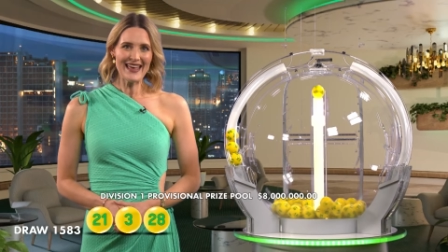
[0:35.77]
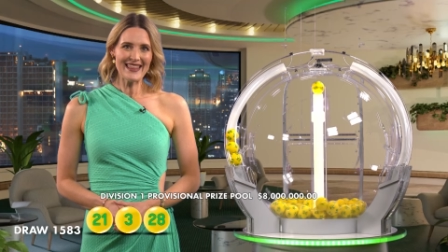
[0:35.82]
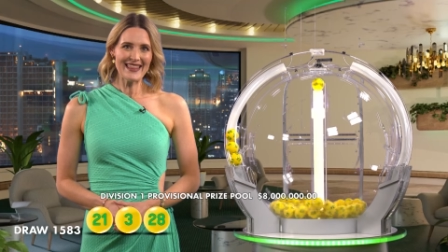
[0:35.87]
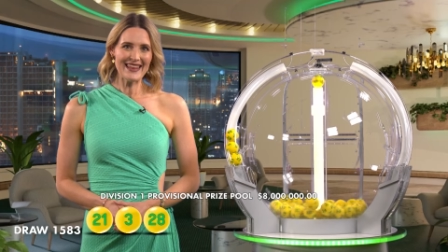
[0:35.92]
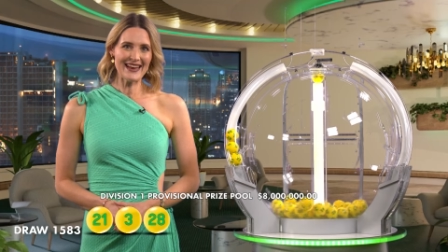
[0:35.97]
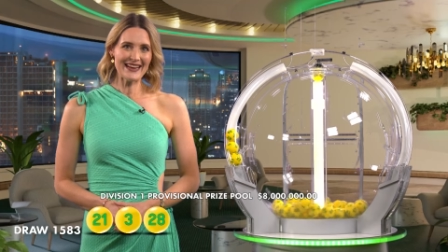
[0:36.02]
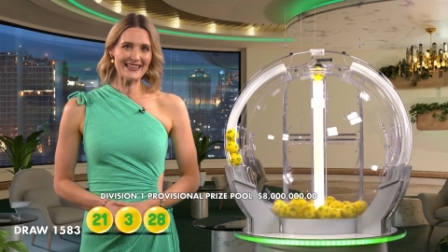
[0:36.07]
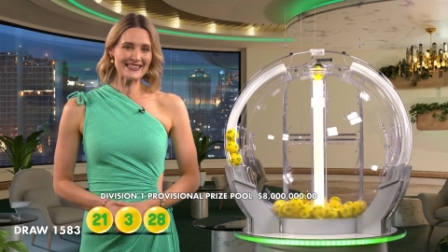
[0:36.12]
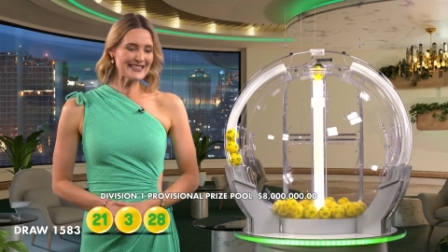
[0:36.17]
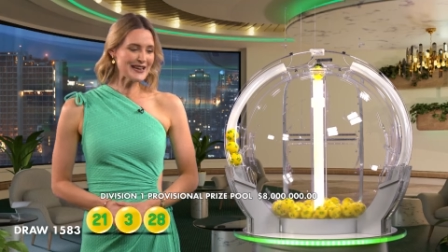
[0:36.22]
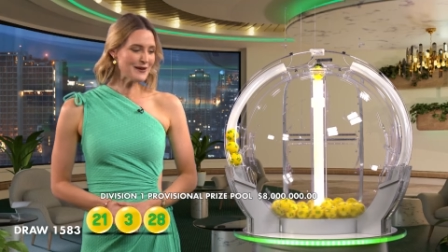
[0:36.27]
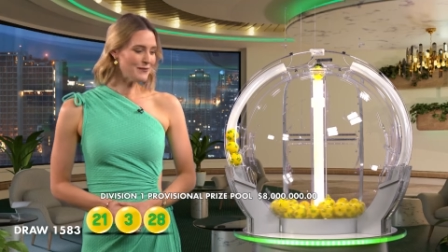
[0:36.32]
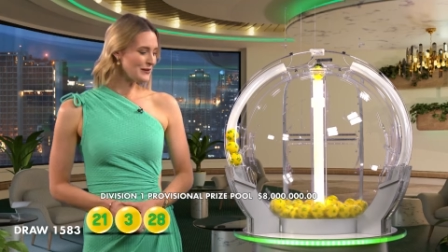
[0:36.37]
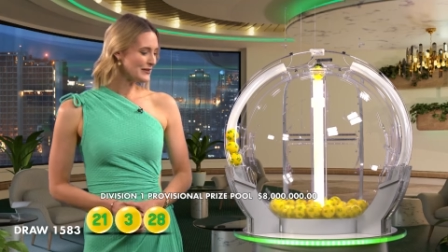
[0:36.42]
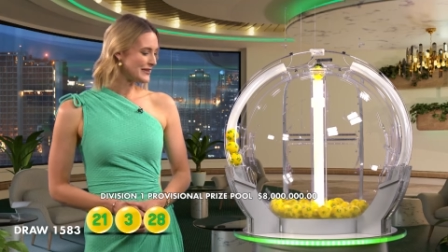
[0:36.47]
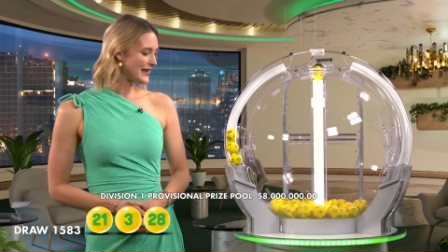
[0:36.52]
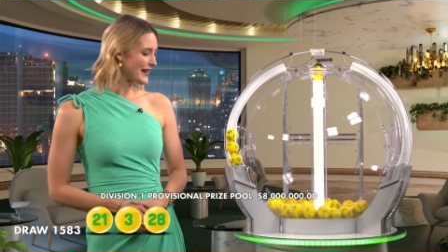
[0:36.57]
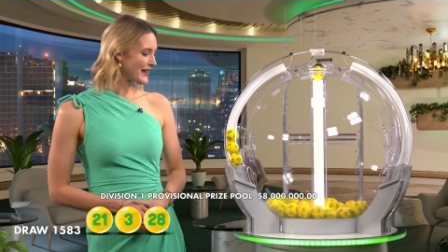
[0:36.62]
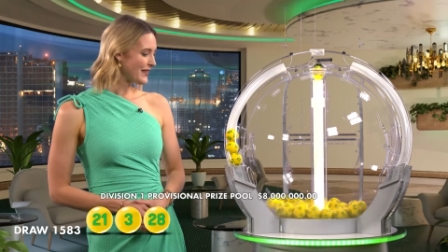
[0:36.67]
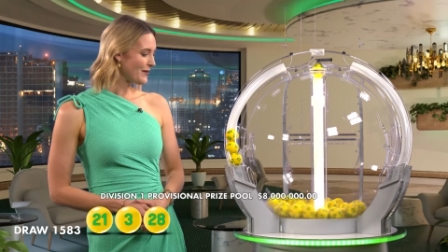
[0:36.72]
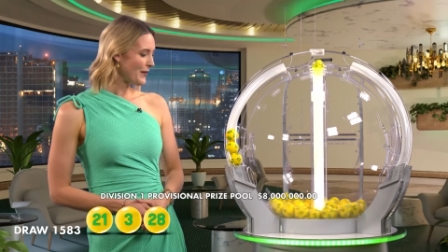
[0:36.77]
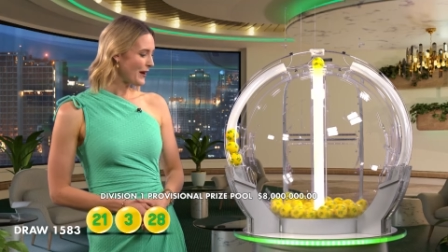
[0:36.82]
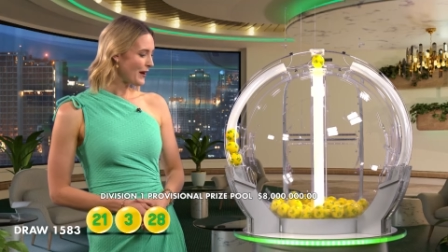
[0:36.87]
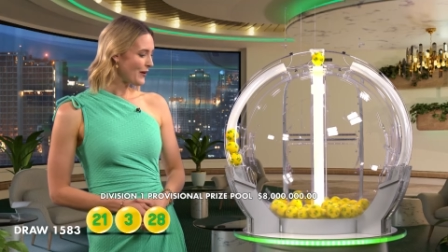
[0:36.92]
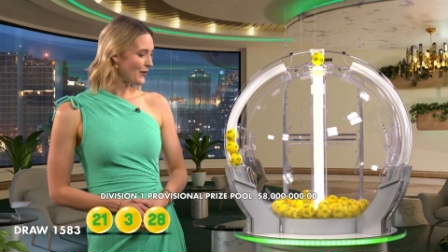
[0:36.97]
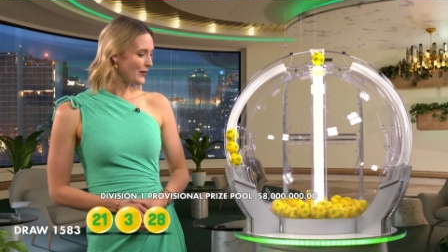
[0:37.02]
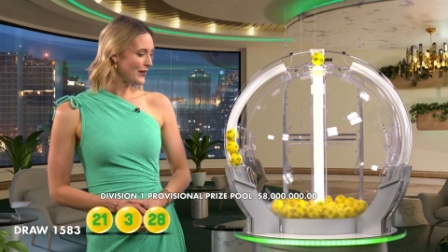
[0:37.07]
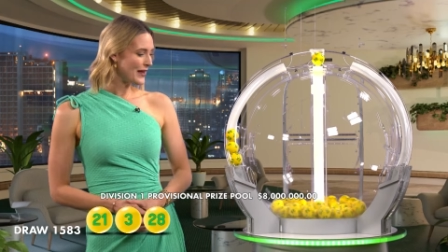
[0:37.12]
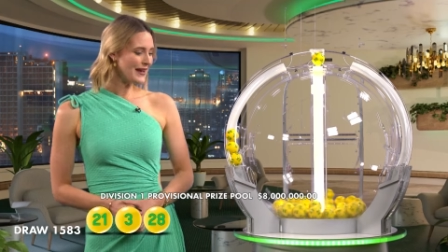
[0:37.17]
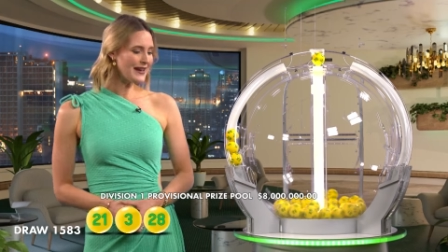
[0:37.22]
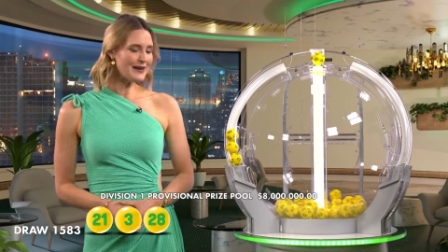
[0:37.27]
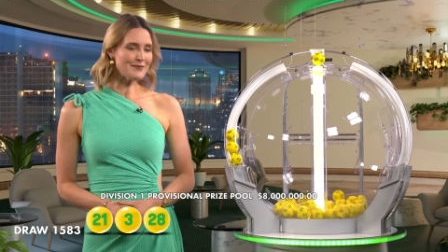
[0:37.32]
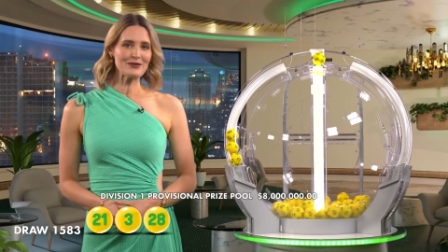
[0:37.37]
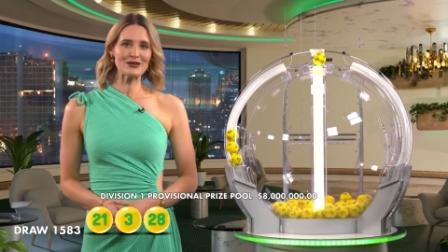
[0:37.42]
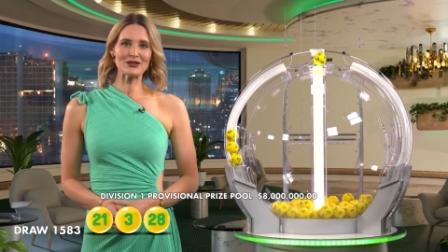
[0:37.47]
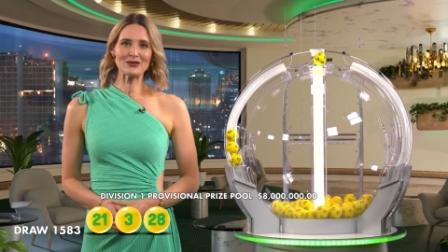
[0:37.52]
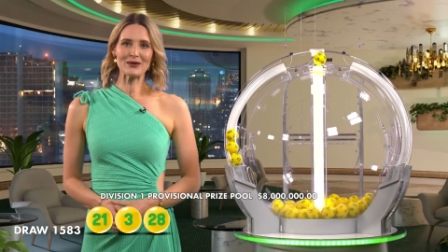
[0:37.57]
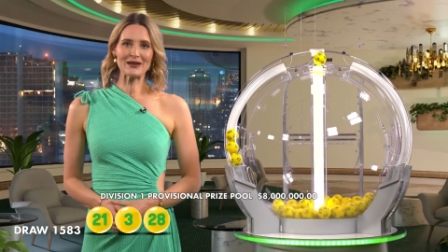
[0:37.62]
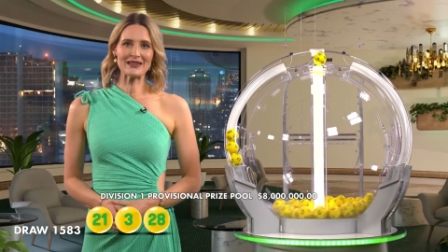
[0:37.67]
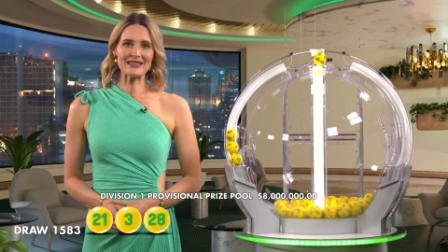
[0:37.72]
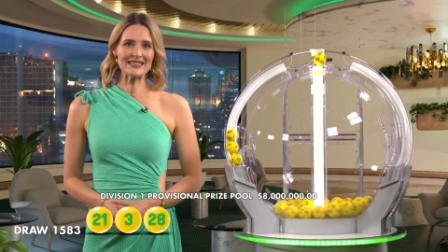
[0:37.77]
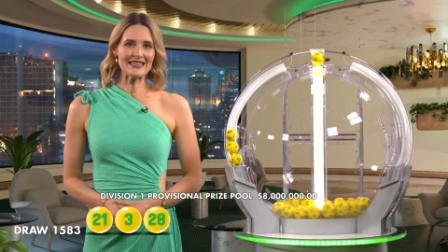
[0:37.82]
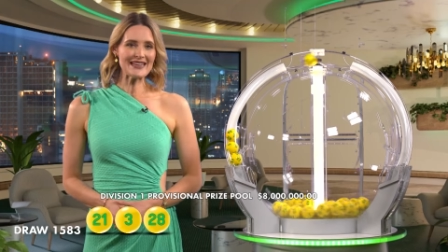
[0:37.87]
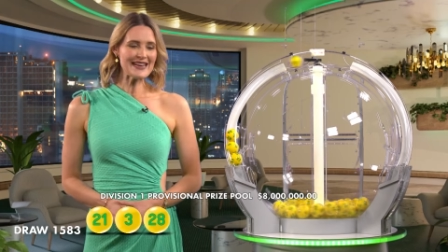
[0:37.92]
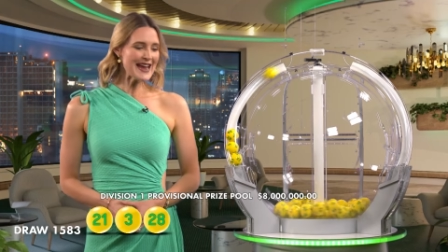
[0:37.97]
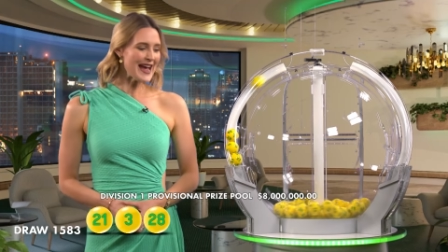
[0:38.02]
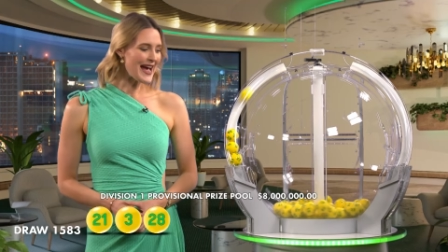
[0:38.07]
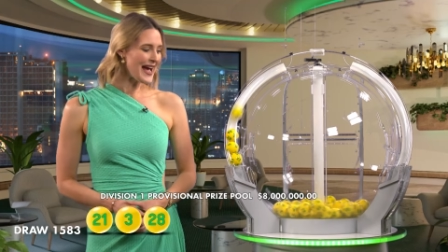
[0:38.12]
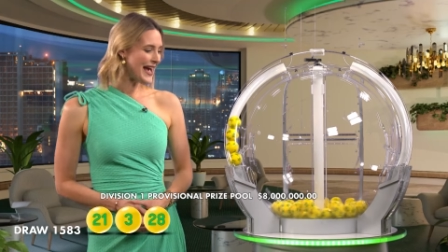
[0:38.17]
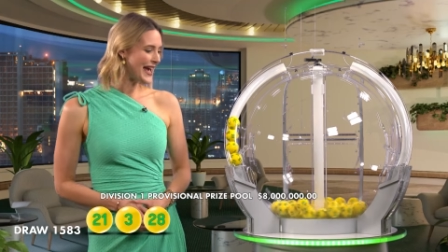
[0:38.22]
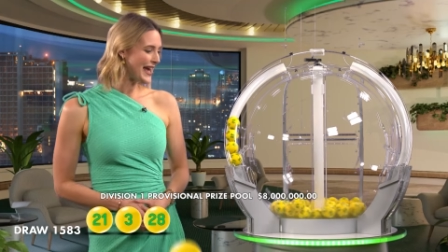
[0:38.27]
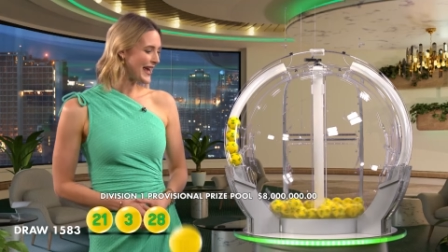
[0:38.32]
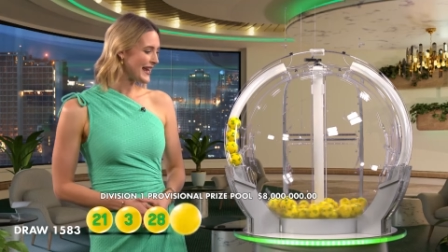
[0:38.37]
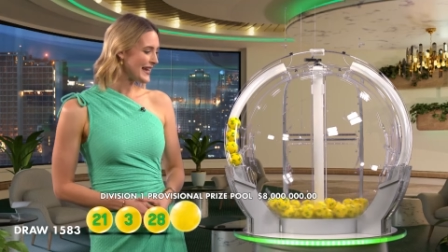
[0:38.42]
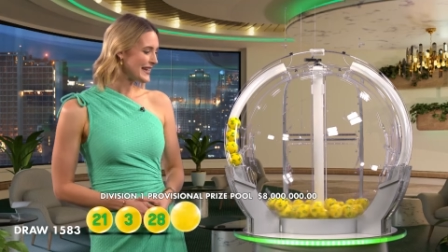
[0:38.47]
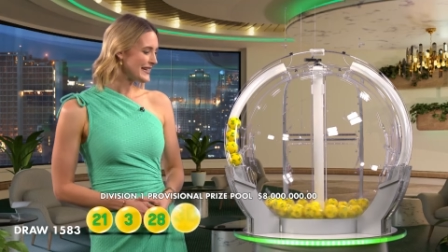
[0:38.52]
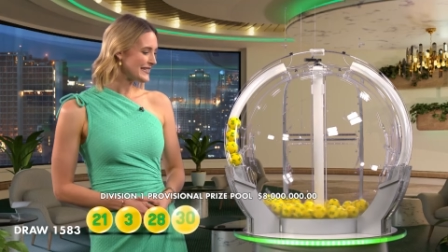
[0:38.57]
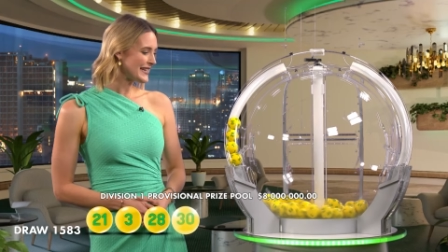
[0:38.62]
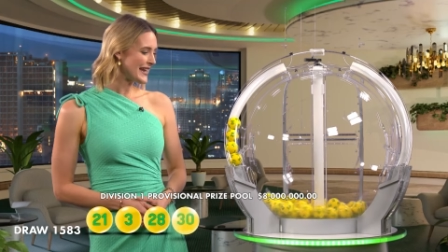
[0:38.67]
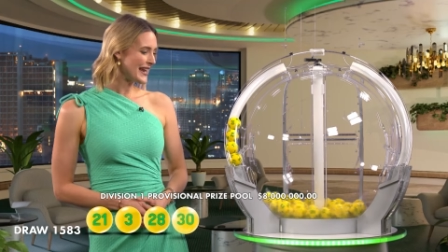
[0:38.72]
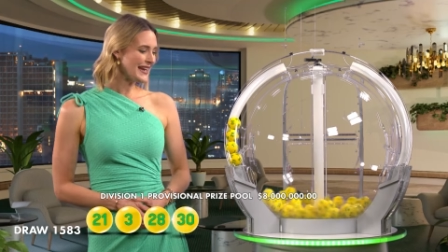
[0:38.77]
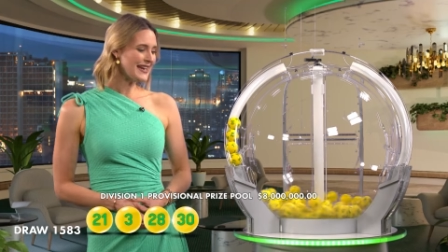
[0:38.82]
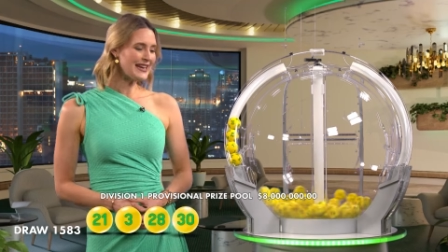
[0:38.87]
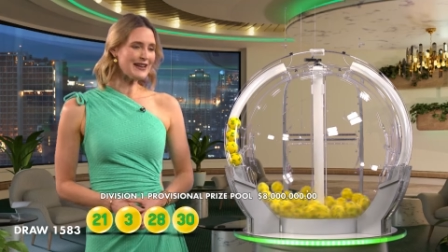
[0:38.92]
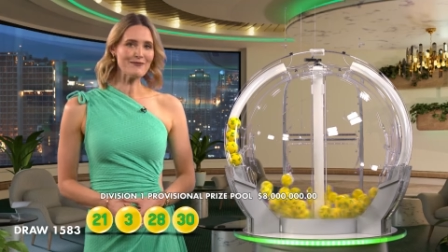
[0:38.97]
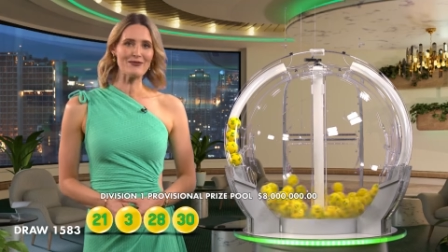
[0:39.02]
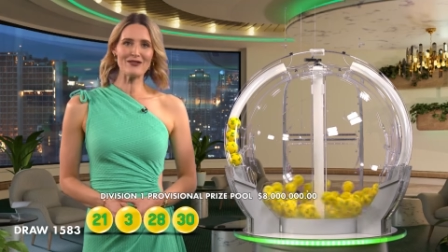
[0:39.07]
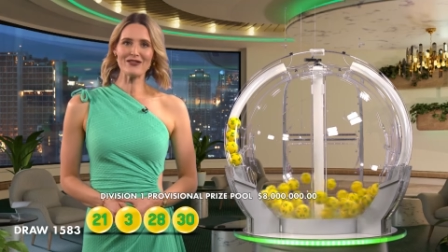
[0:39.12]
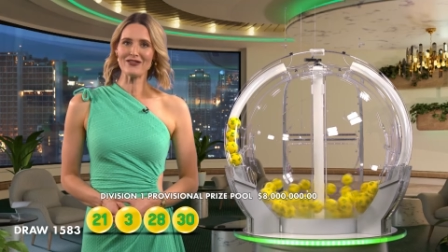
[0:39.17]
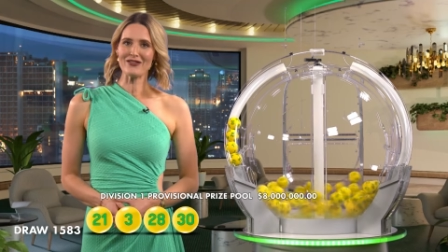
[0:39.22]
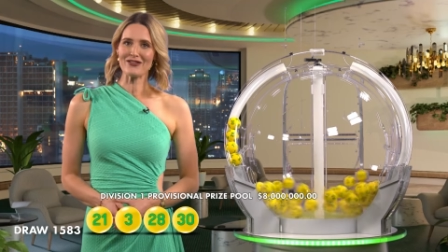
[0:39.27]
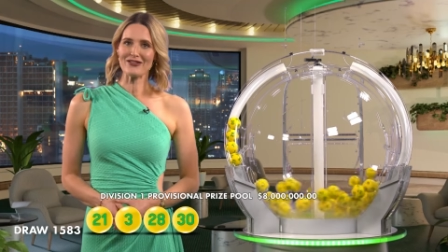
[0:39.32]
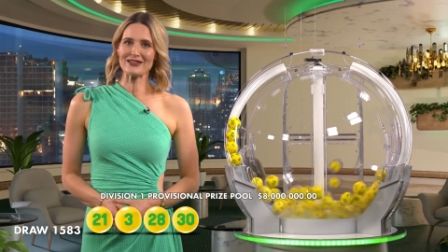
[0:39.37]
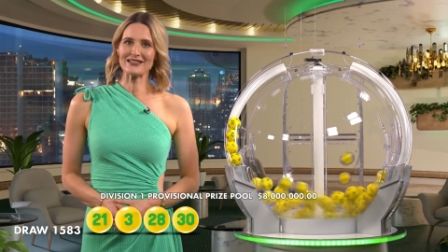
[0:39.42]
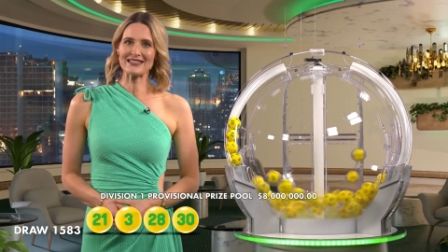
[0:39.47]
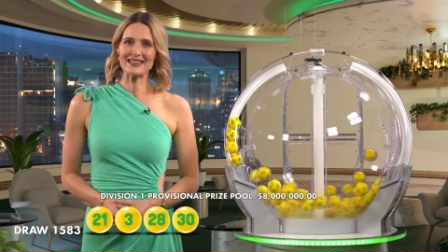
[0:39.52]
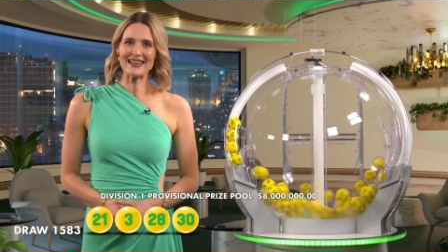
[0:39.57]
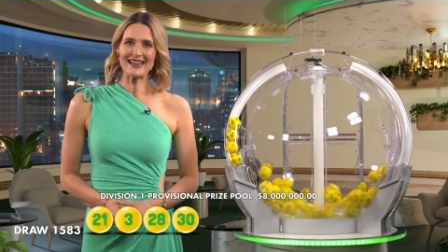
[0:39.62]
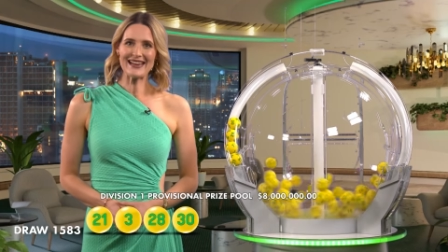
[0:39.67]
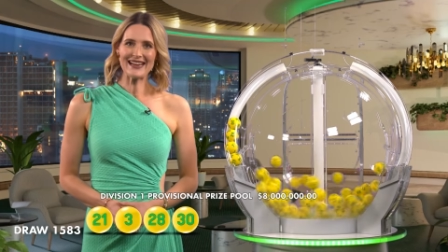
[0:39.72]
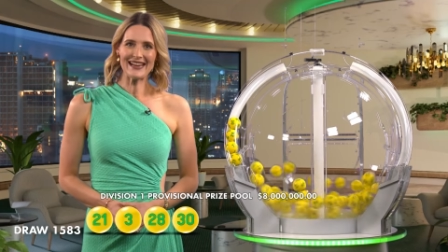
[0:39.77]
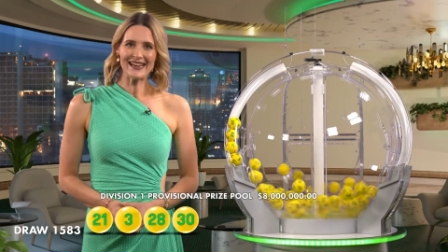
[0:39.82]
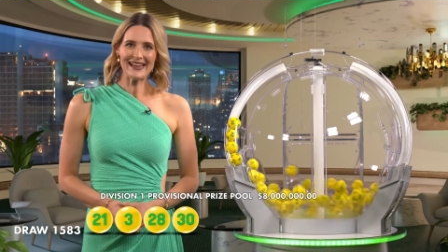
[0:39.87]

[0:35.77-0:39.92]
The next numbers out of the barrel are number 28 and number 30.